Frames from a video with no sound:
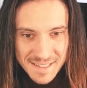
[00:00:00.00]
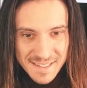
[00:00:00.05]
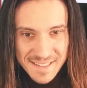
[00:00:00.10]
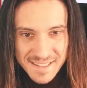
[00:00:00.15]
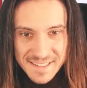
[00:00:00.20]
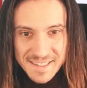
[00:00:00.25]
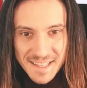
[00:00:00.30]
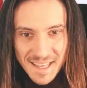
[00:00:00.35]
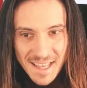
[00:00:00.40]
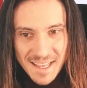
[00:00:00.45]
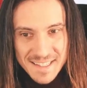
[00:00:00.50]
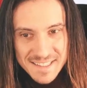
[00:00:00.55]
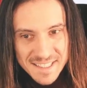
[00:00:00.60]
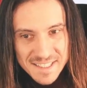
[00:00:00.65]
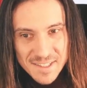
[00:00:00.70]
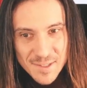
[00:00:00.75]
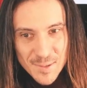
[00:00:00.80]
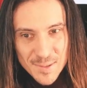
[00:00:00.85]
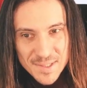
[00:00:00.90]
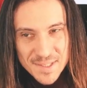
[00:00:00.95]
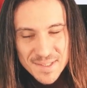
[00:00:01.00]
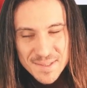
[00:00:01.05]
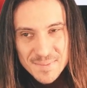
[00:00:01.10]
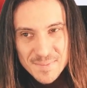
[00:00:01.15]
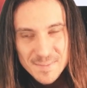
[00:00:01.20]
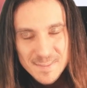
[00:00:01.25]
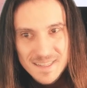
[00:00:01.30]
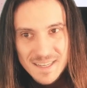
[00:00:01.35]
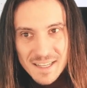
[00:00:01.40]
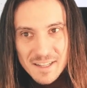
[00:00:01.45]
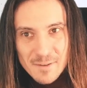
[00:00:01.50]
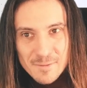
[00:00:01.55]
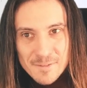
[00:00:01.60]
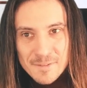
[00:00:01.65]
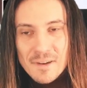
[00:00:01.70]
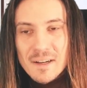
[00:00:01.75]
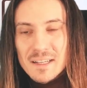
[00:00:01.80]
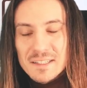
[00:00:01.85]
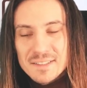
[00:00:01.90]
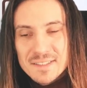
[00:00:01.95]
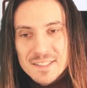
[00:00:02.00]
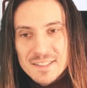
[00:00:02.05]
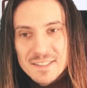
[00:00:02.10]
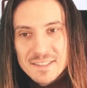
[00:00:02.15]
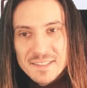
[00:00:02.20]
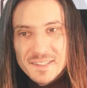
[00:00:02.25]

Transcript: It executes kind of fast.